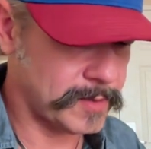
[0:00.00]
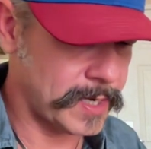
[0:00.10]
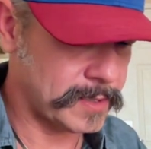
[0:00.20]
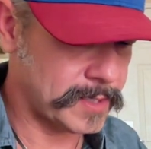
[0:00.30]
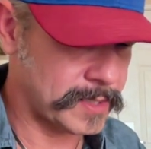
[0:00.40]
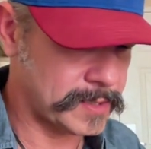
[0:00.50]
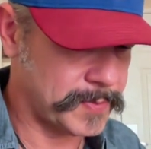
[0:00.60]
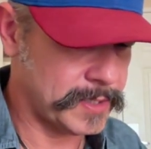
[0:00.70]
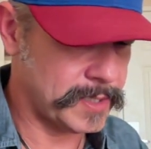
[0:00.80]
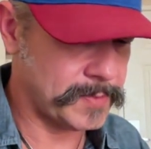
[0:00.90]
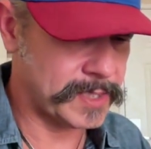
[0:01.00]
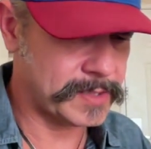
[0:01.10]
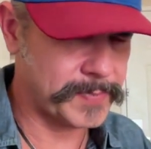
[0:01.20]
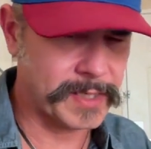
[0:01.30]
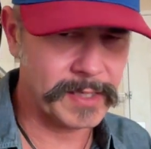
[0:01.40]
down. Did I speed up? I
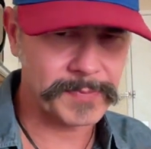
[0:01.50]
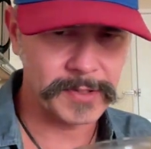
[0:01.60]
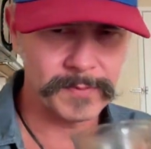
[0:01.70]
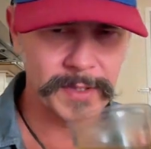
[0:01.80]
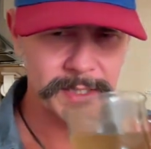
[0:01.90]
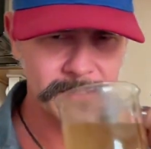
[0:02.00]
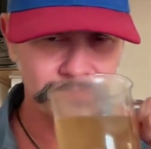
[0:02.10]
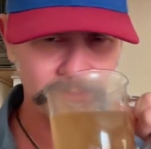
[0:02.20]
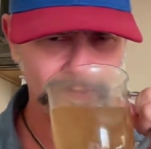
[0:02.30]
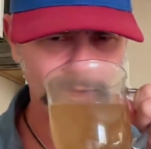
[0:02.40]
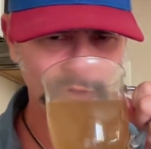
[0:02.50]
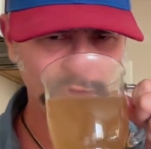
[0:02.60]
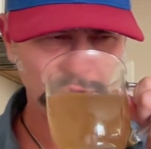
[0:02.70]
sped up too much, apparently.